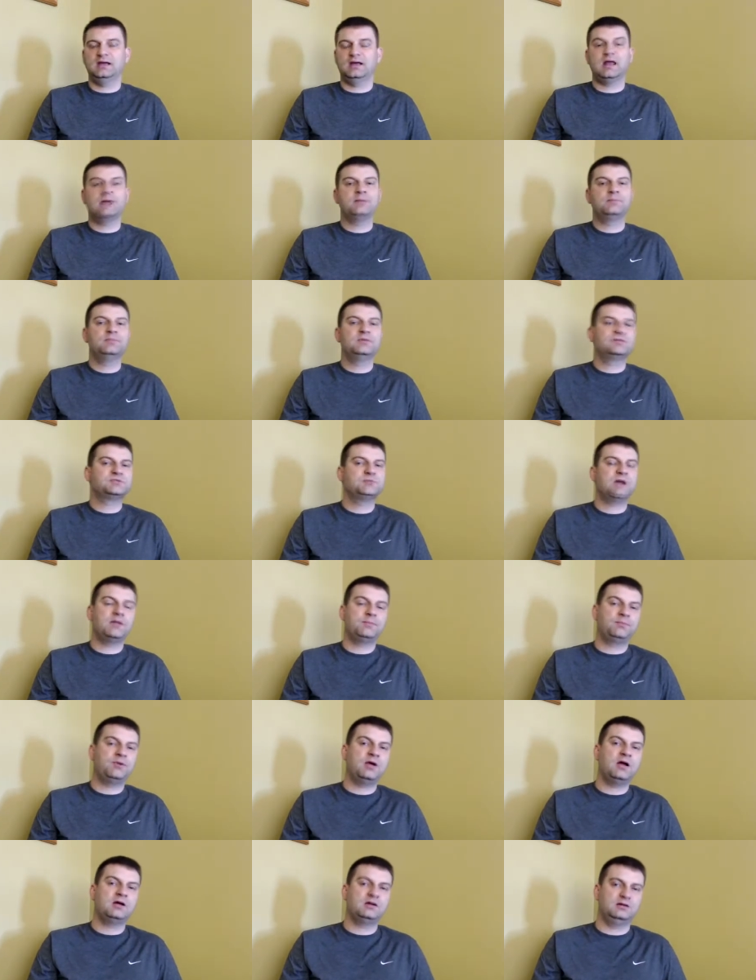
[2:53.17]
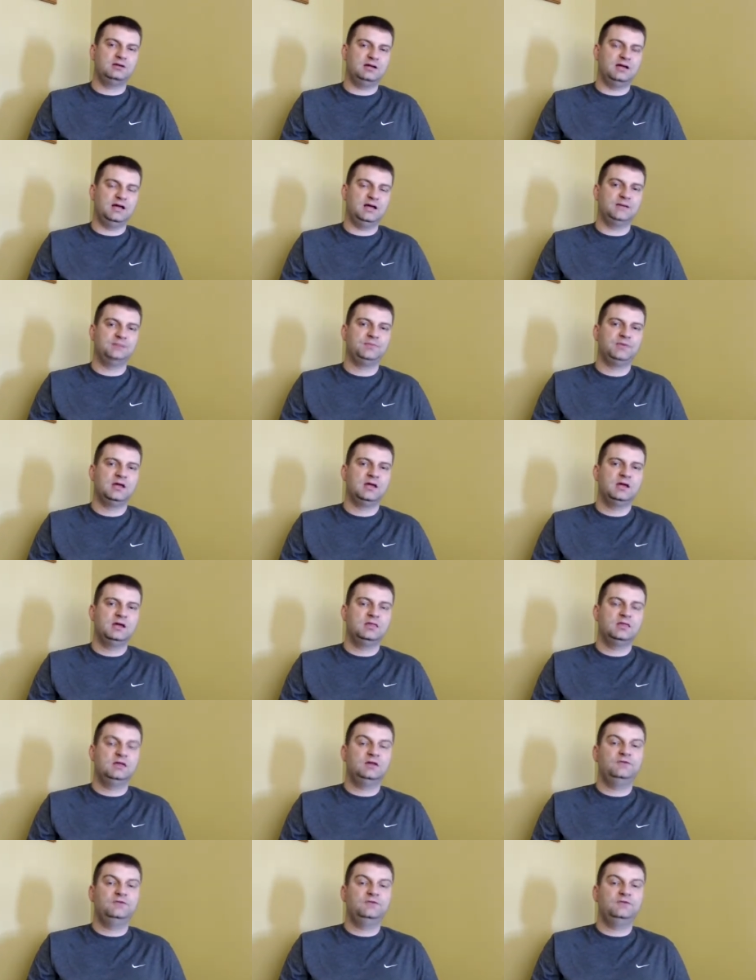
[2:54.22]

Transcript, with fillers: And I, it's my prayer today that